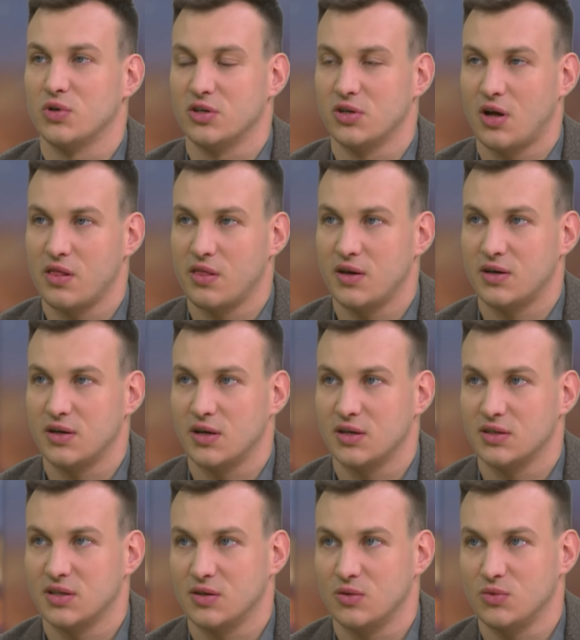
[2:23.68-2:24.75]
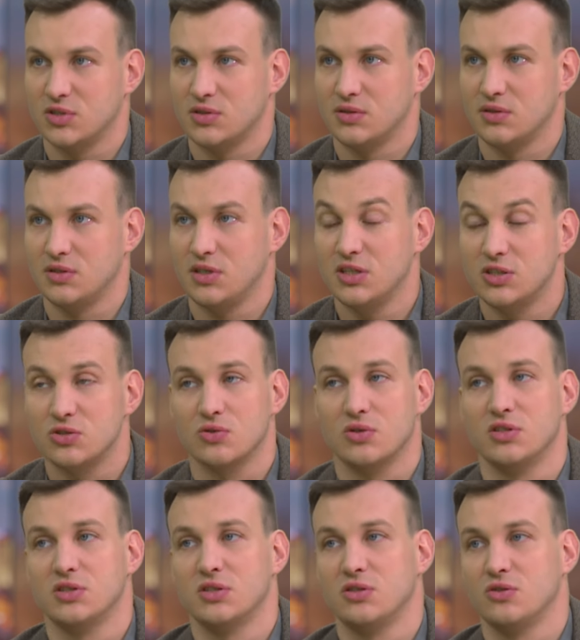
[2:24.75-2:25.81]
we're not there yet and we need to
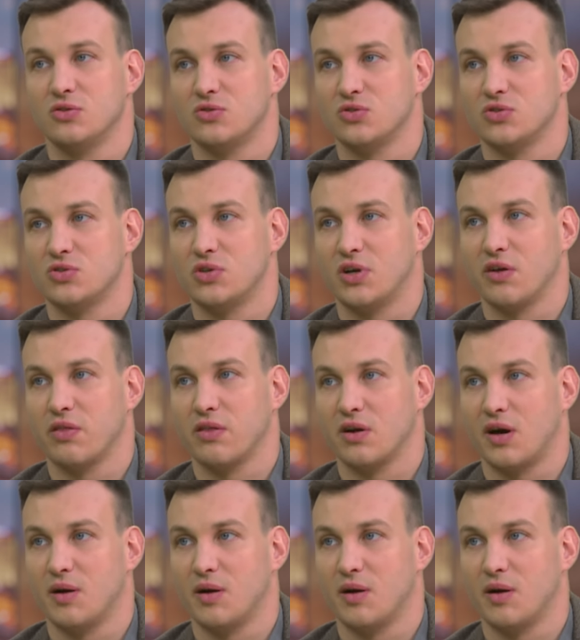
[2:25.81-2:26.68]
continue to strengthen